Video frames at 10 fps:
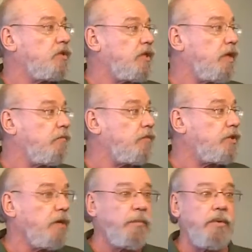Seemed
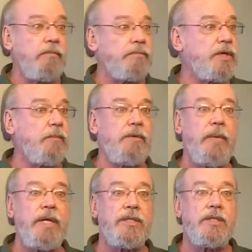simple, seemed to
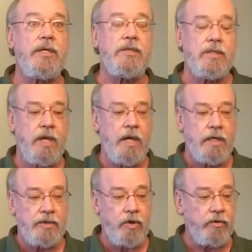make sense.
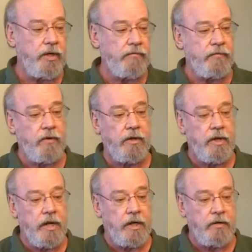So
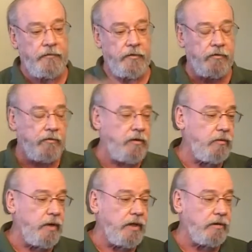therefore, if you're
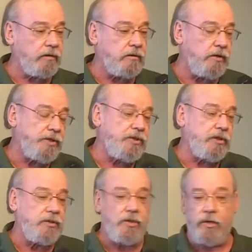around
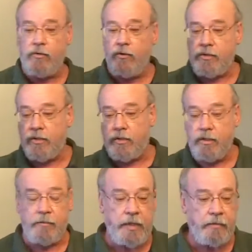Christians, you know, those are the
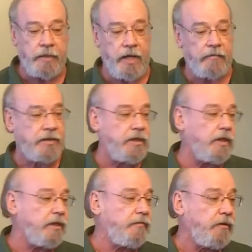good people,
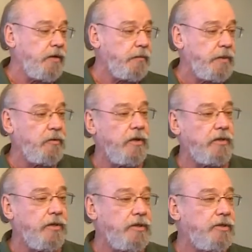obviously, and if you're around people who
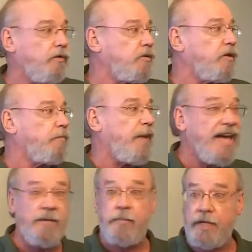aren't Christians, those are the
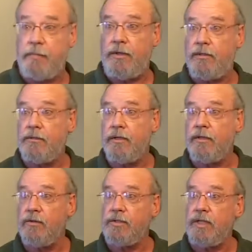bad people.
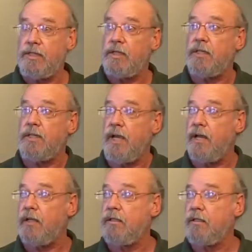So it's easy to
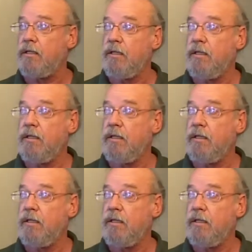tell.